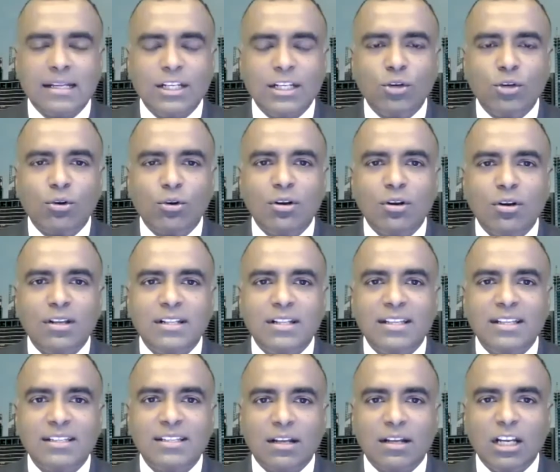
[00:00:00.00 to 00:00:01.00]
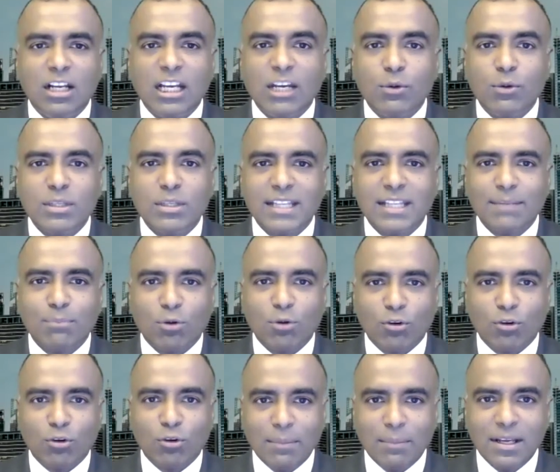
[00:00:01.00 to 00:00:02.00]
neuro-linguistic
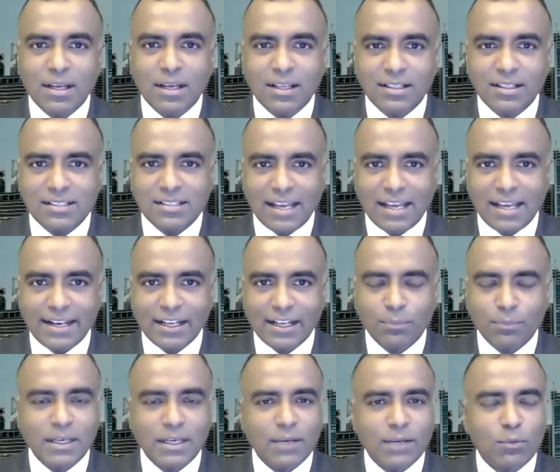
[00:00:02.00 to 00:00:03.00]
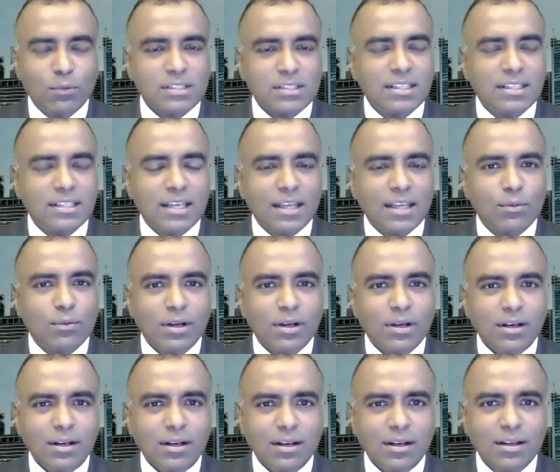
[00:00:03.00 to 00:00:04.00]
programming, that's NLP. And what's the other
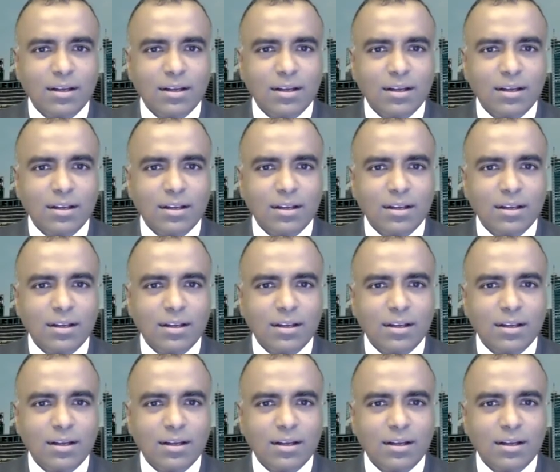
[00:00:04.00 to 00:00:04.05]
one?